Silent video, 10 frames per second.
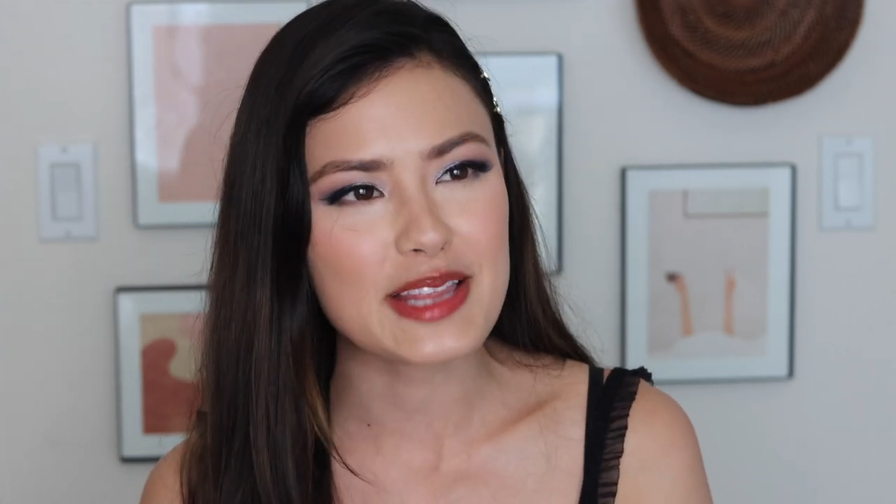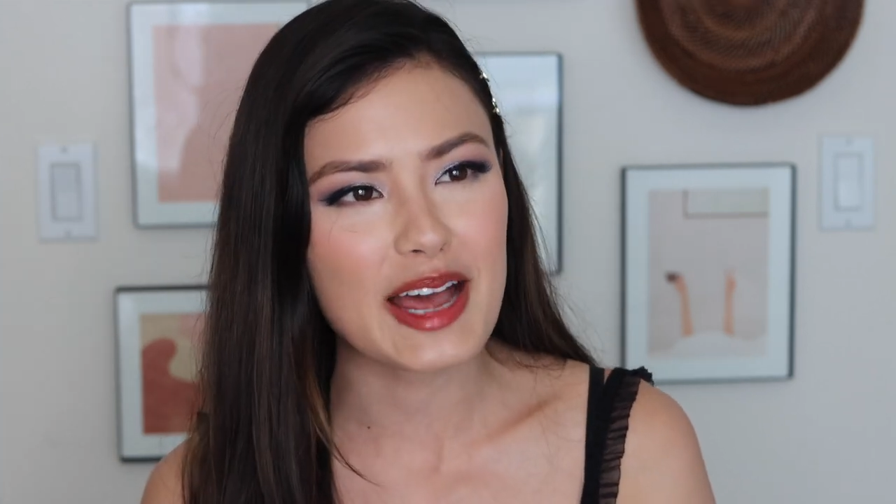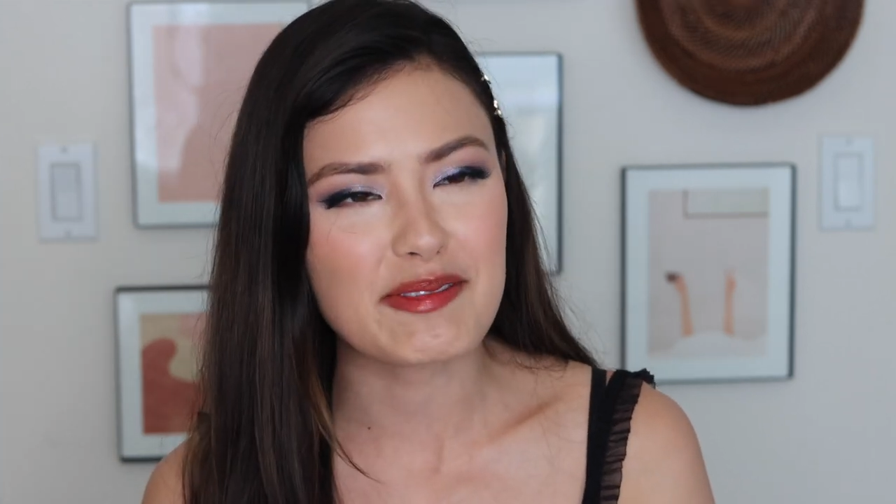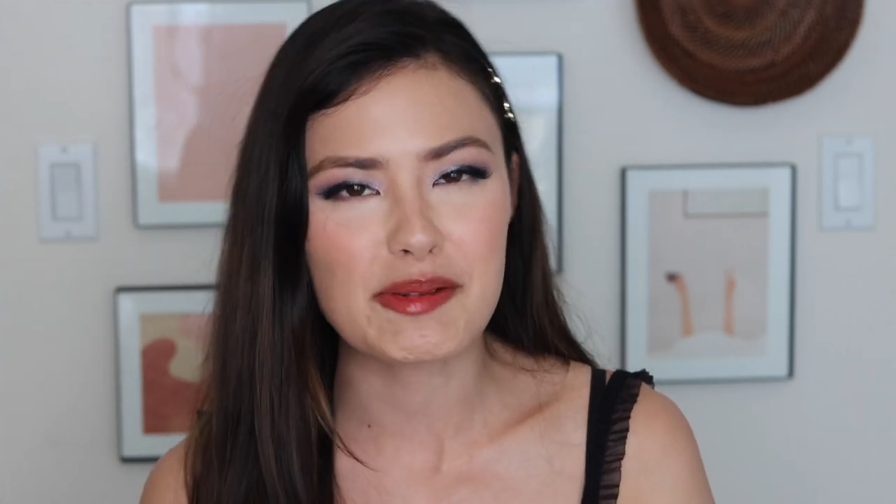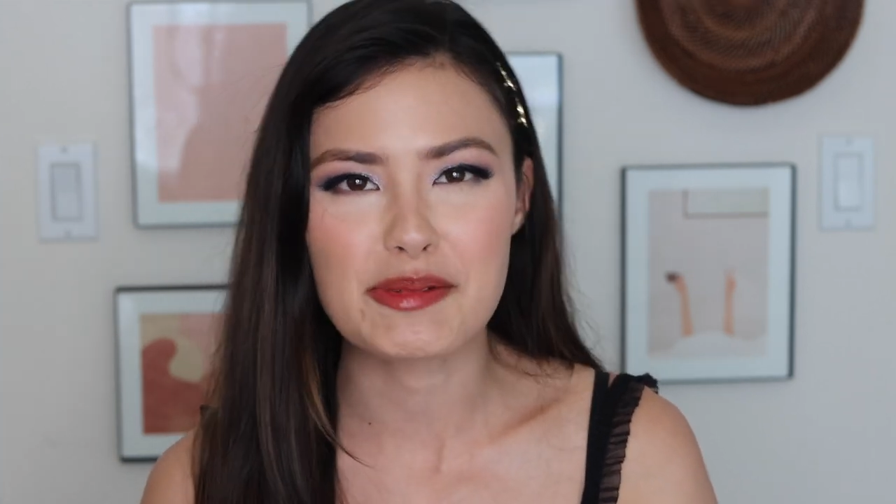
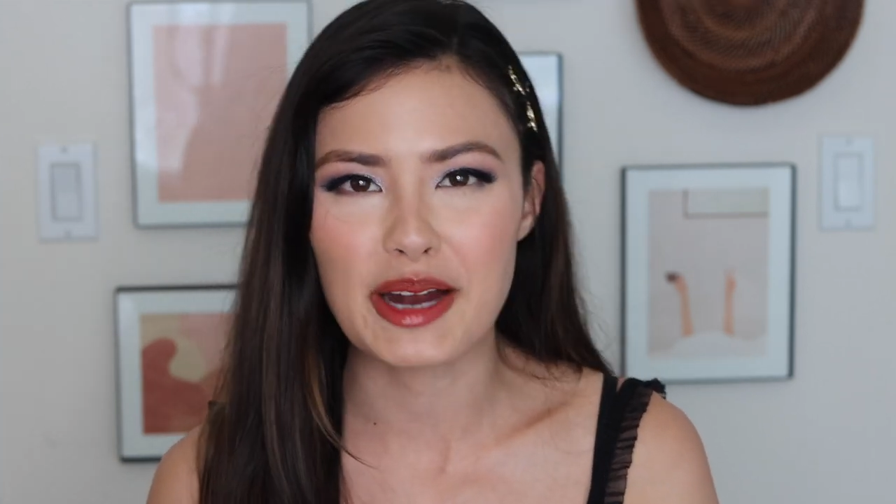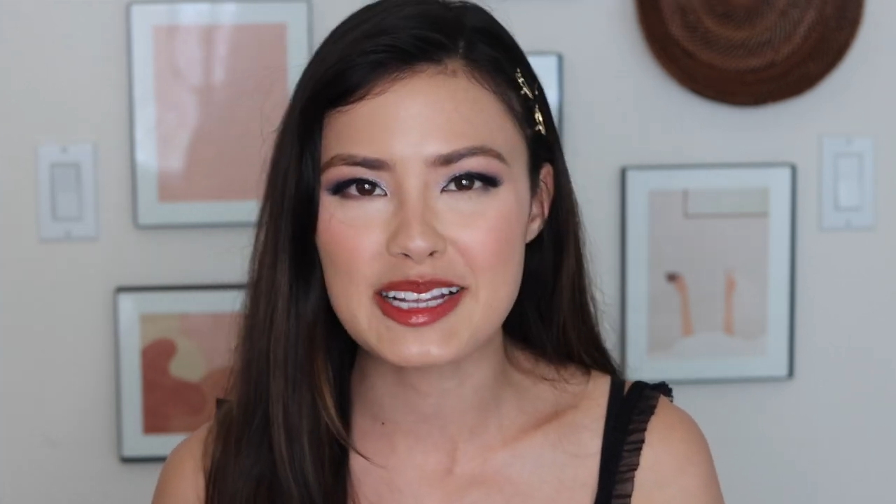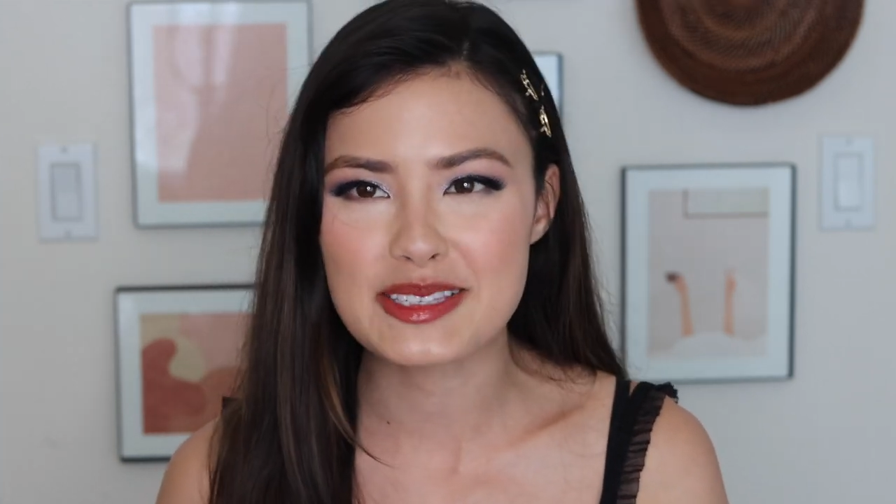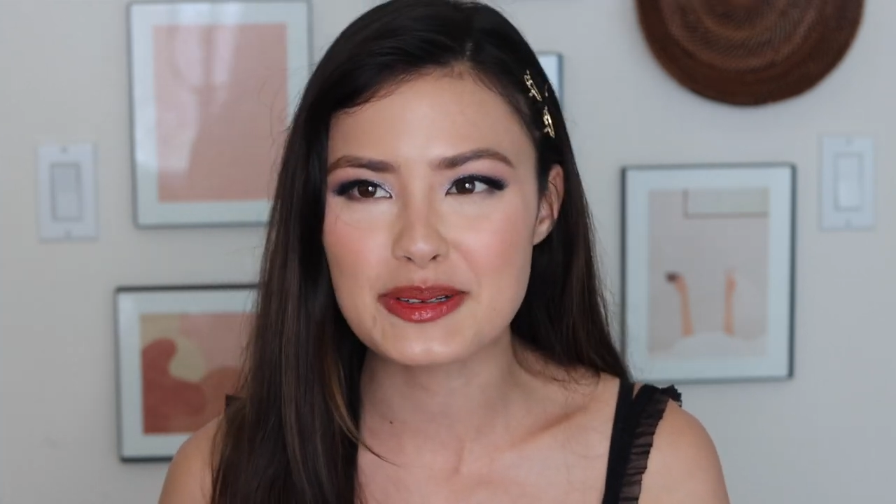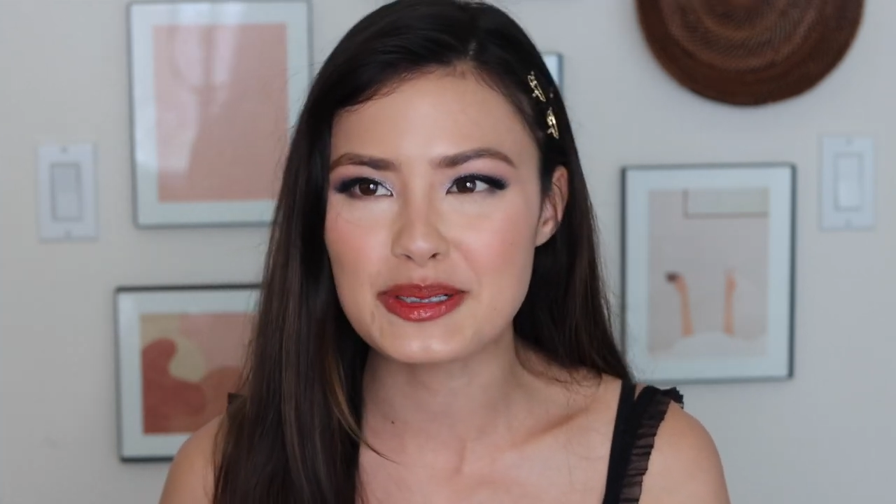that from
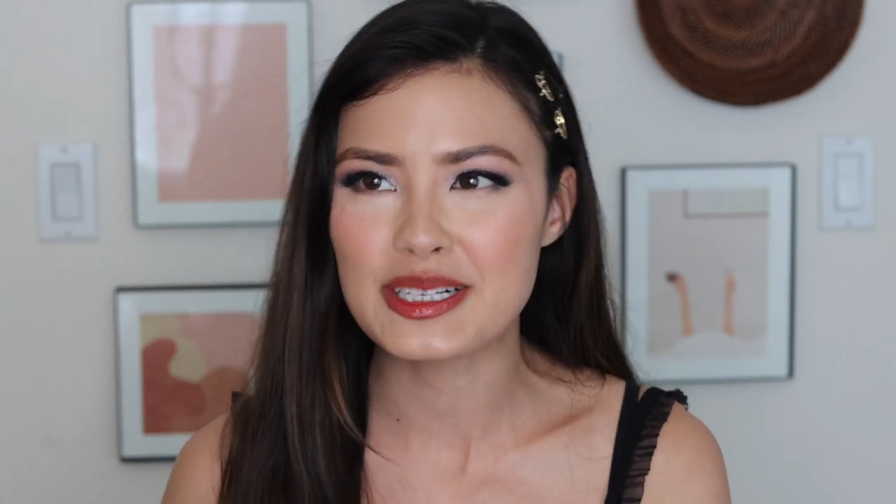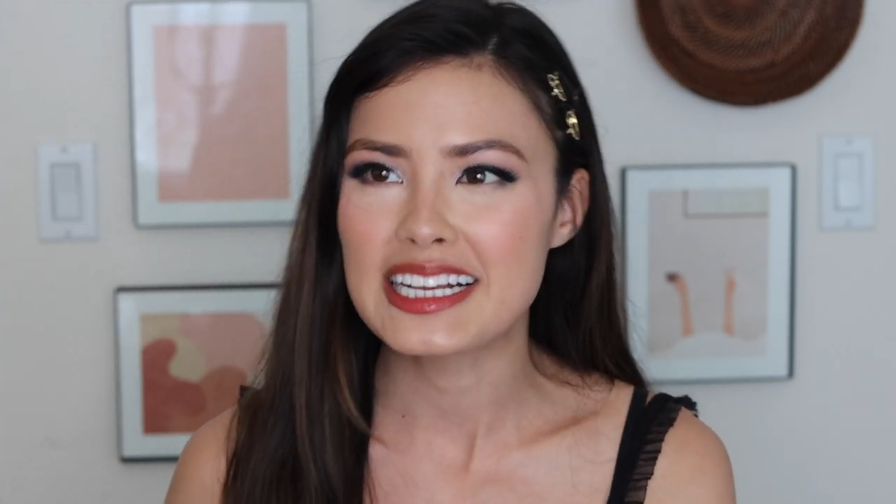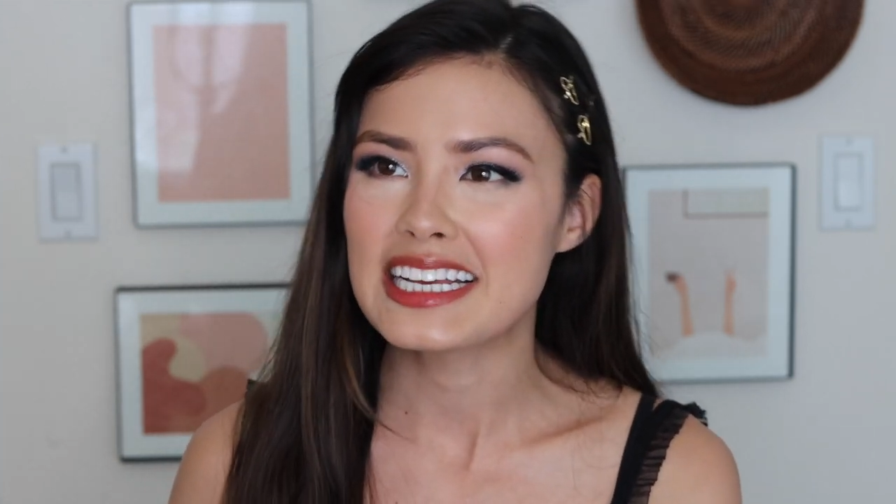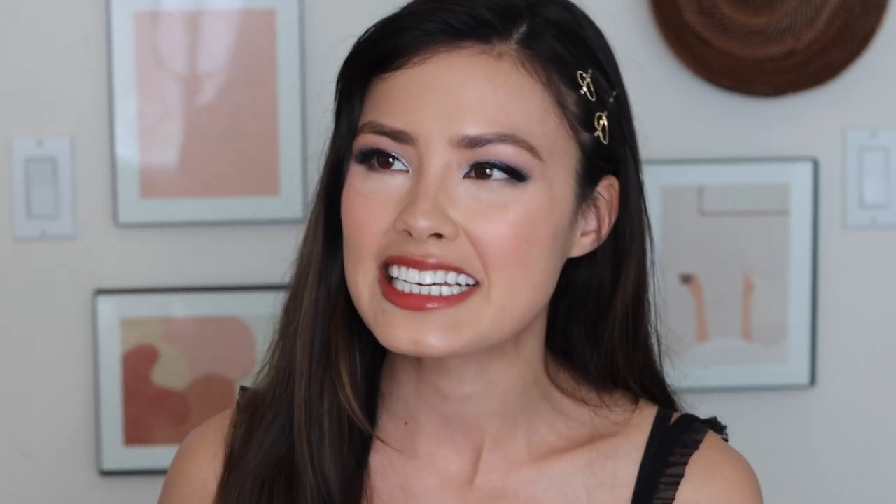grade school?